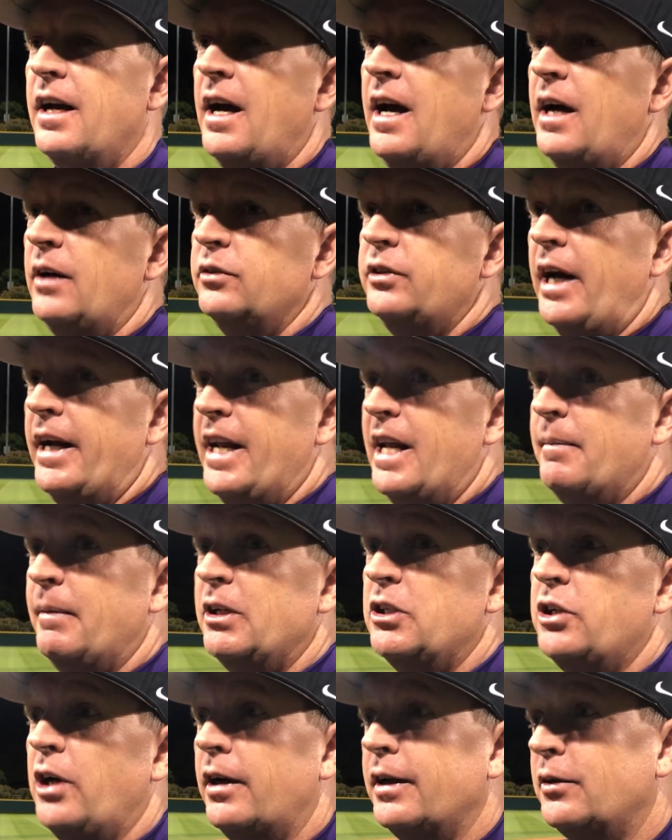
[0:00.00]
how
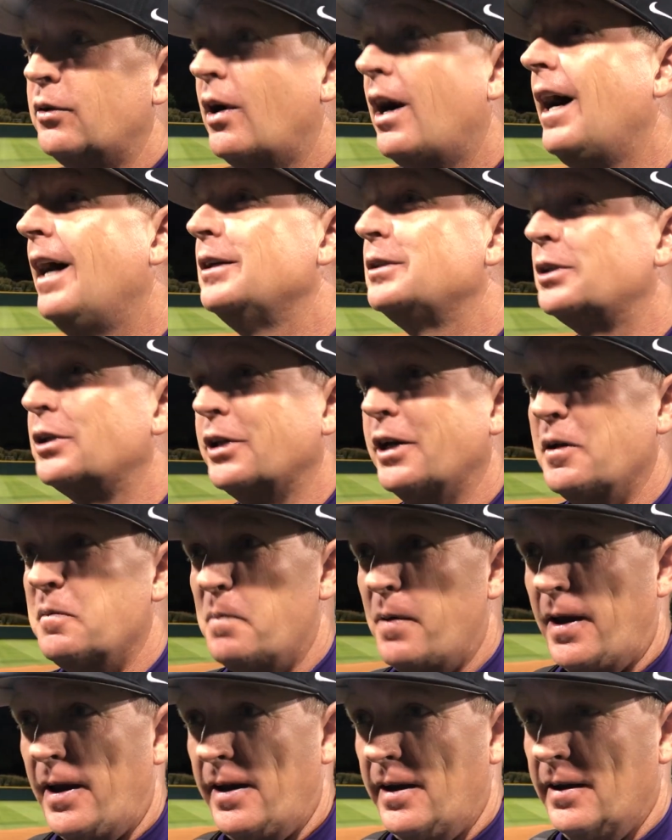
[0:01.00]
dynamic Johnny Rizer can
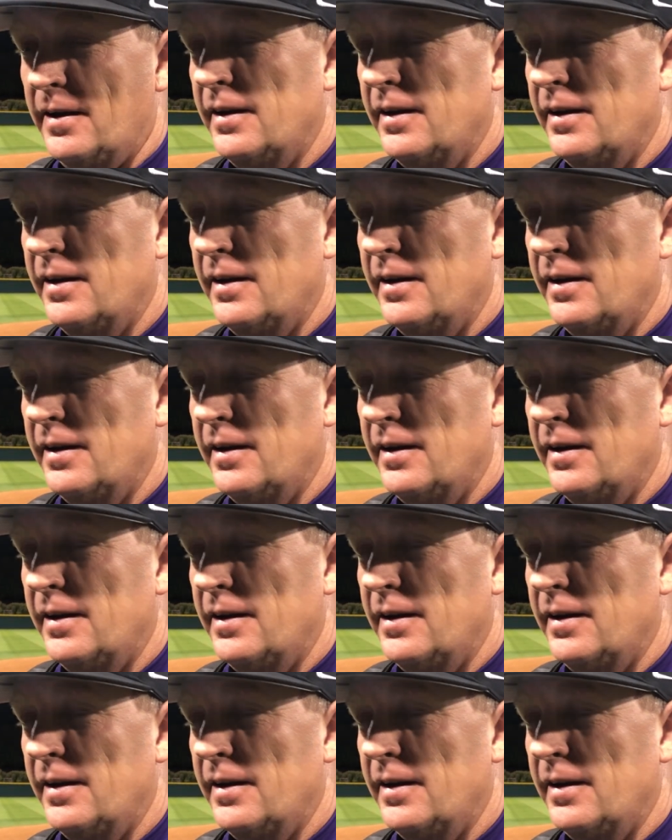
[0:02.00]
be.